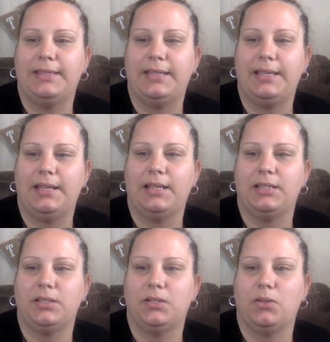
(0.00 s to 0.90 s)
did. I
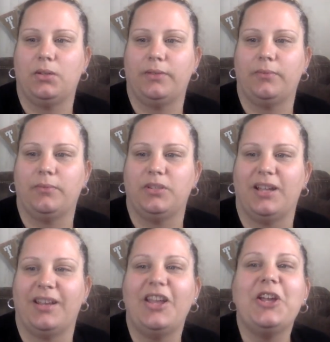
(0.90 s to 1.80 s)
stole it from
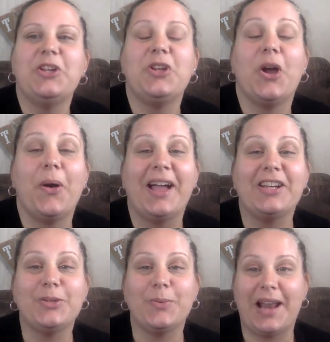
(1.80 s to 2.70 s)
John. No,
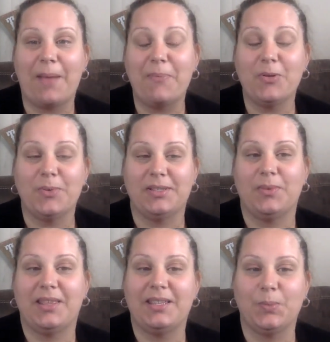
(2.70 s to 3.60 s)
actually, what happened was
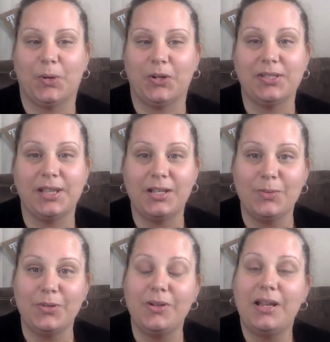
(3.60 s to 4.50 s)
with his work
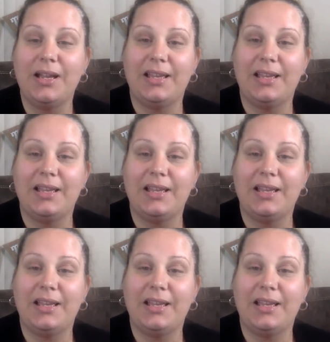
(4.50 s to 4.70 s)
schedule,